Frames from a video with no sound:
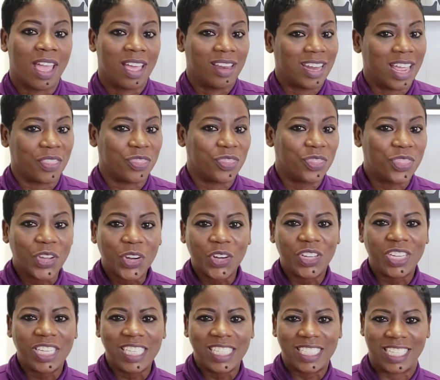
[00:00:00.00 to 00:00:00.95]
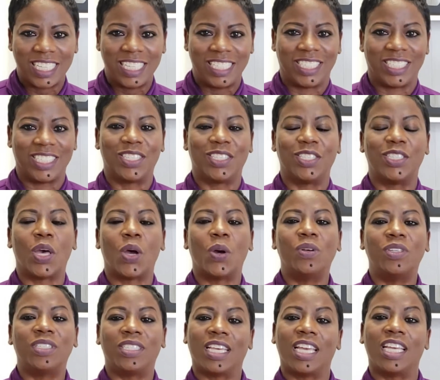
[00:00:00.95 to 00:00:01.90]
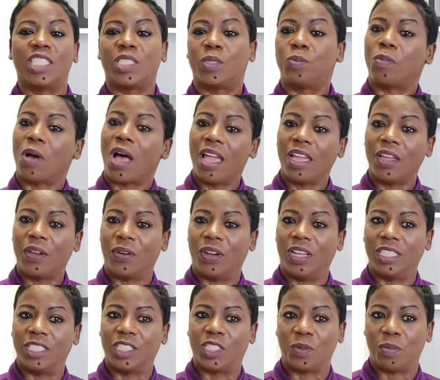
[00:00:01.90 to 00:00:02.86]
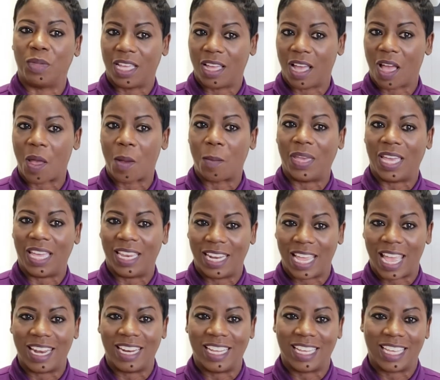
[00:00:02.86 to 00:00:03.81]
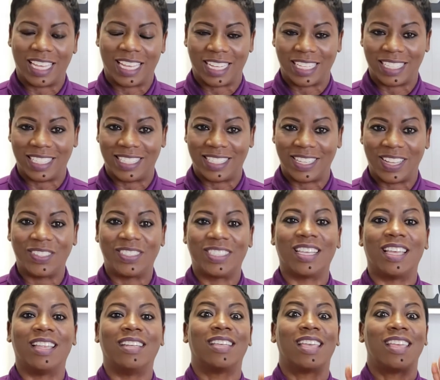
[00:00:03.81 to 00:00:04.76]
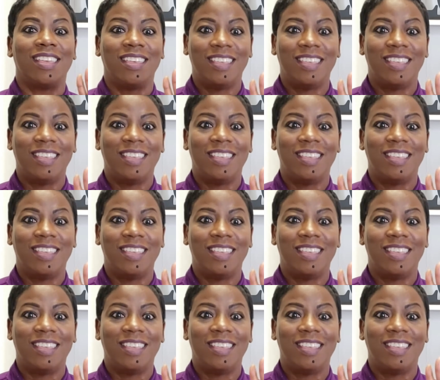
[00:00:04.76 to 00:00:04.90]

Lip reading: that thoroughly teaches those aspiring to become an etiquette consultant.